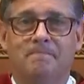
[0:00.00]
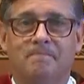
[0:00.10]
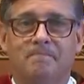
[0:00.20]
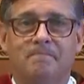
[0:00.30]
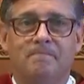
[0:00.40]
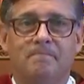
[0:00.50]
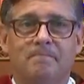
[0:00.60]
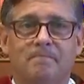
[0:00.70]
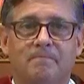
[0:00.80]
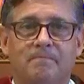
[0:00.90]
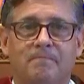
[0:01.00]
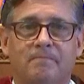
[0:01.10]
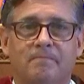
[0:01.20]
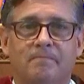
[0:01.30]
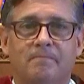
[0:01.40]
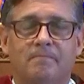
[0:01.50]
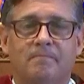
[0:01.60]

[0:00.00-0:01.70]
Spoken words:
No one is speaking in this clip.